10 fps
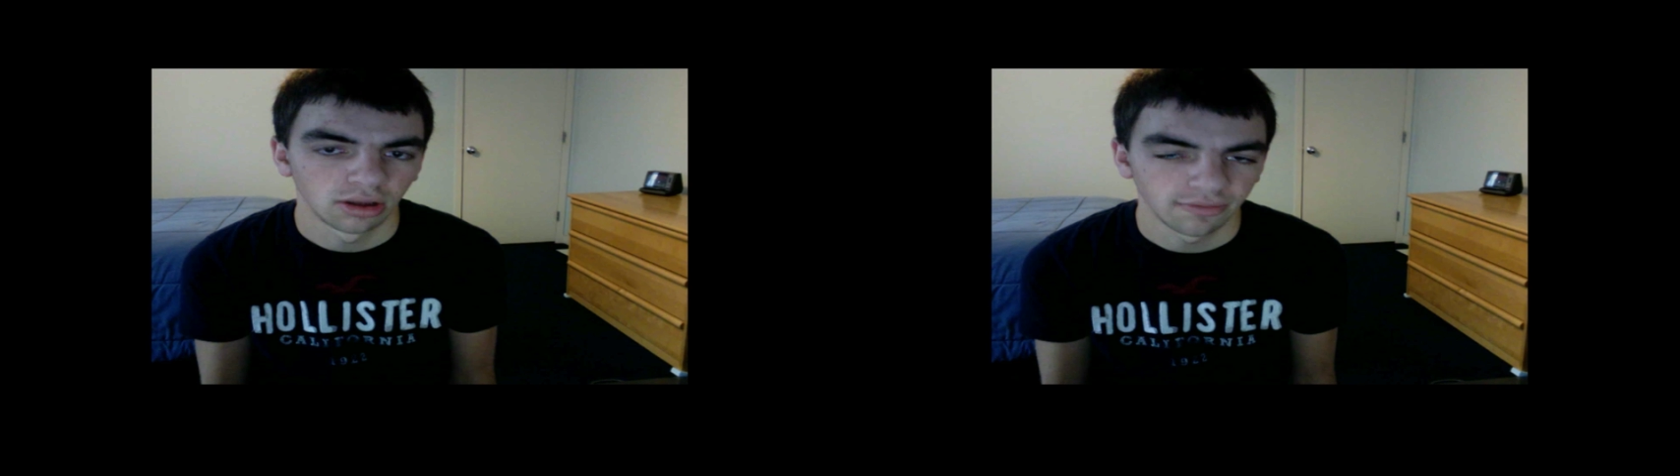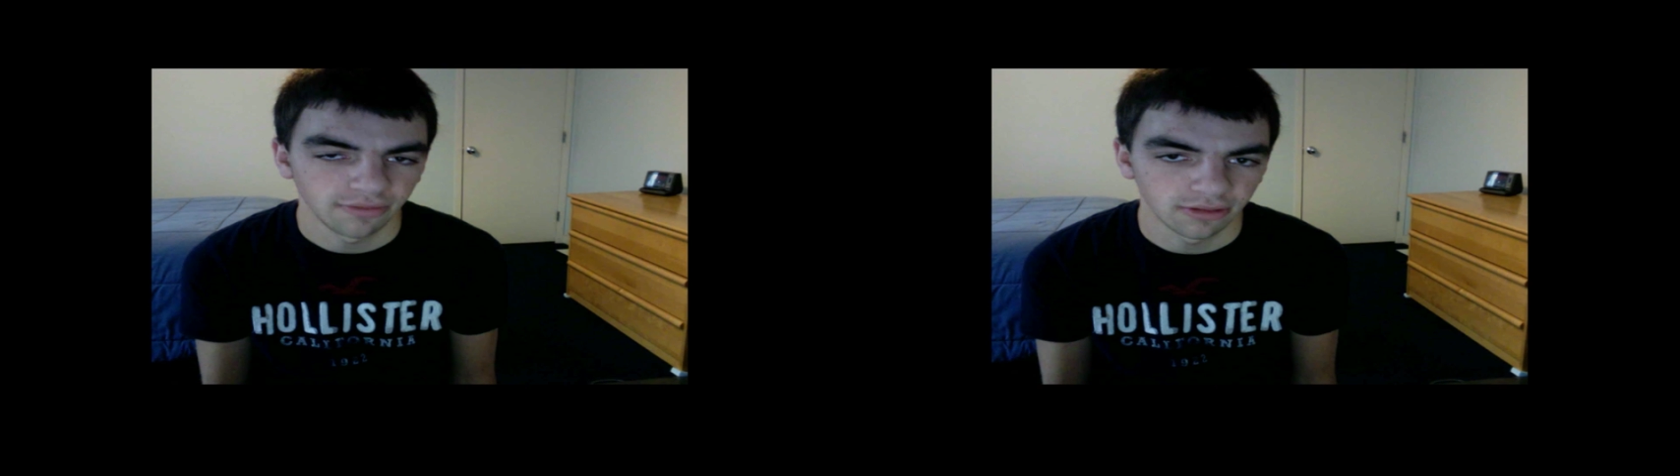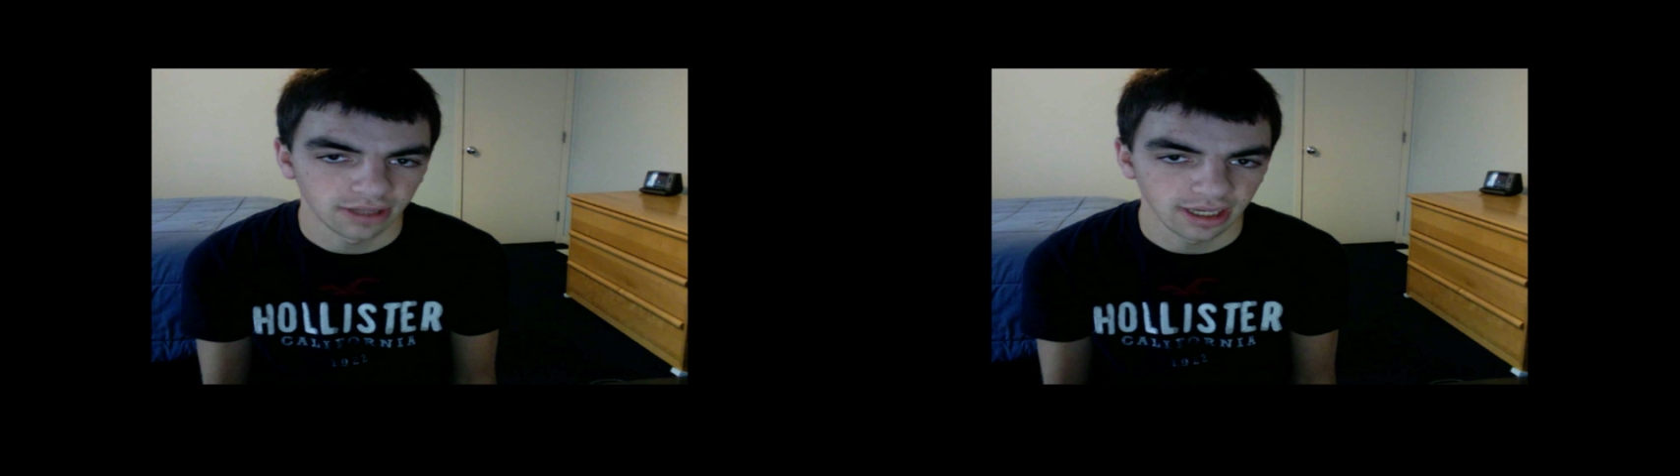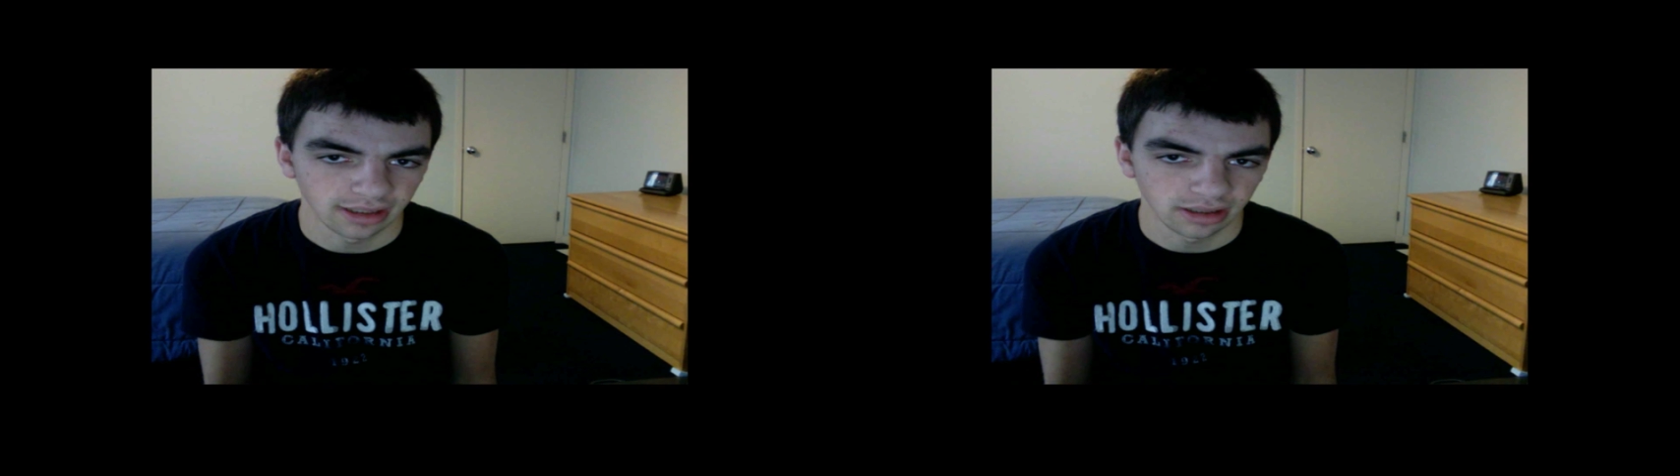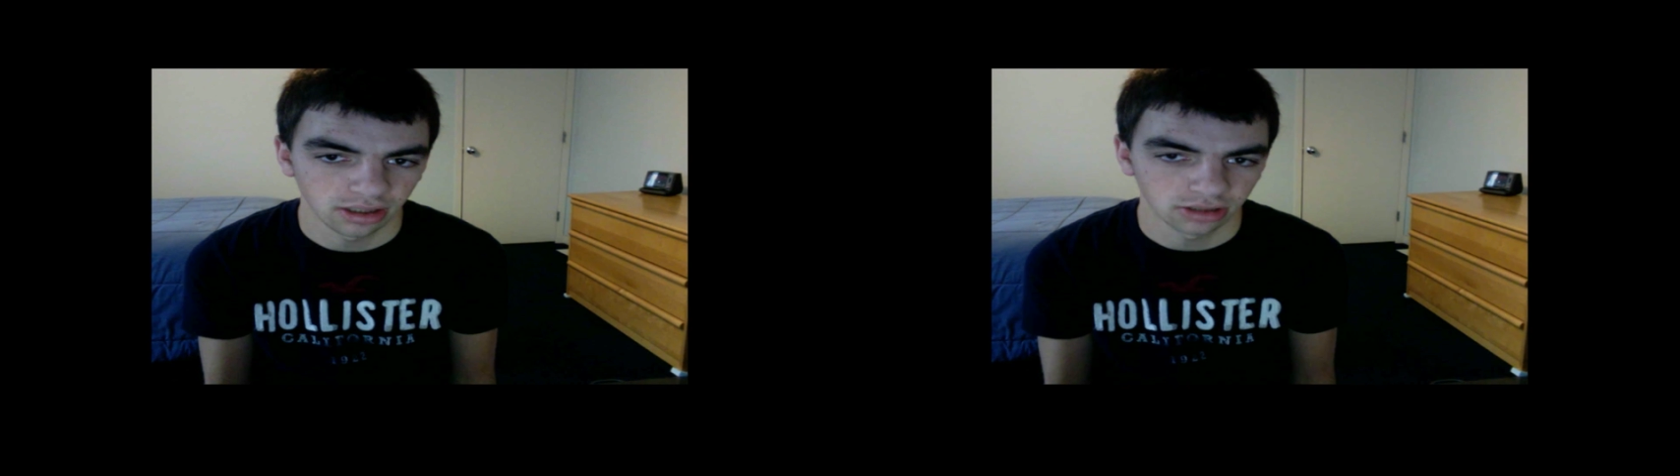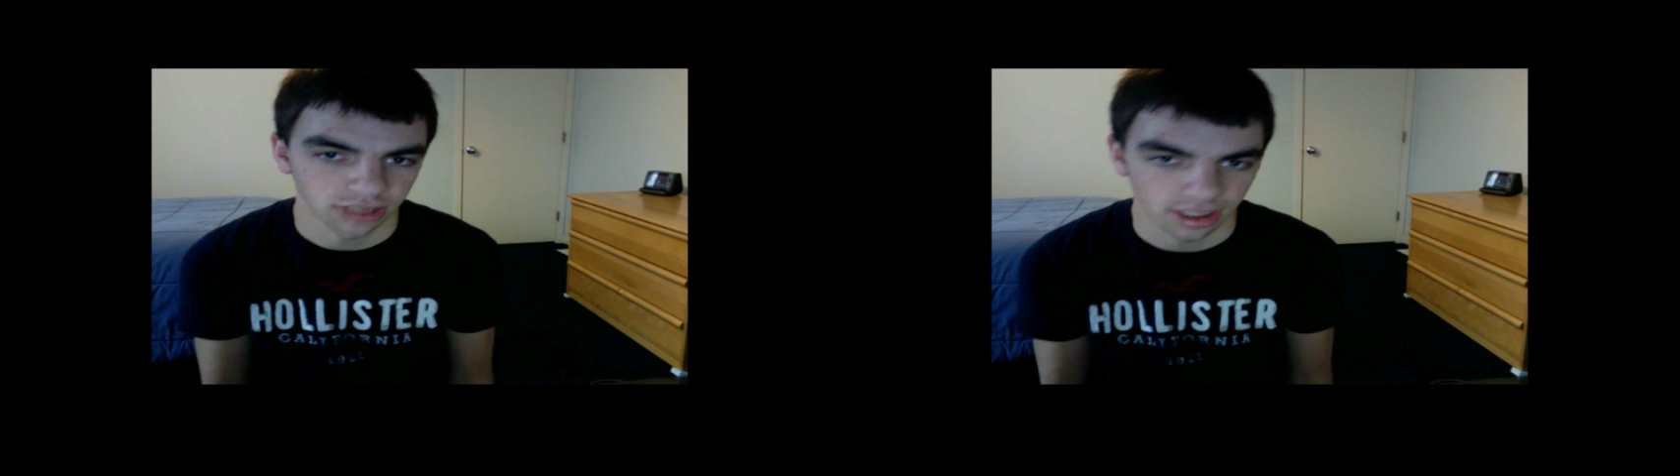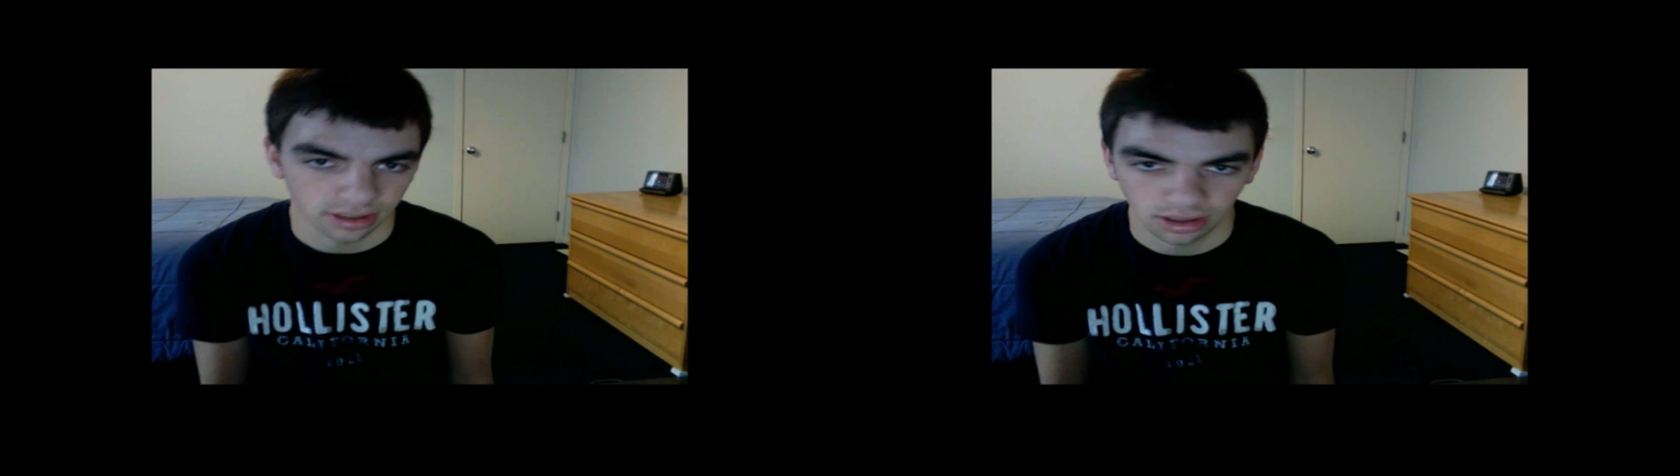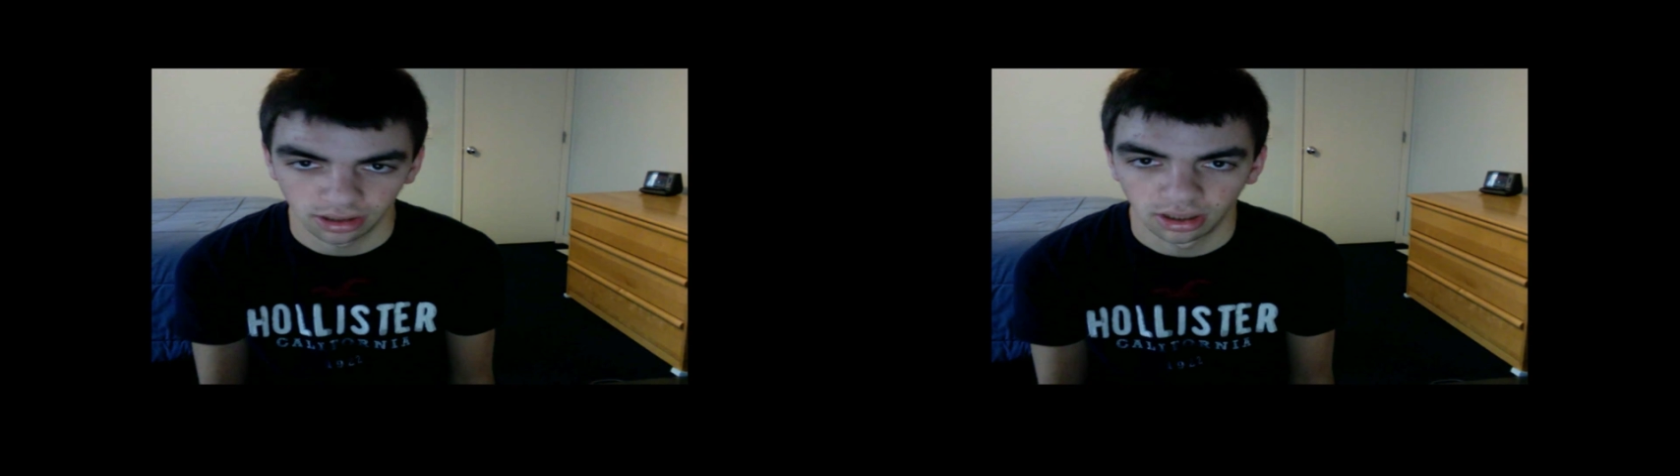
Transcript: for taking still shots.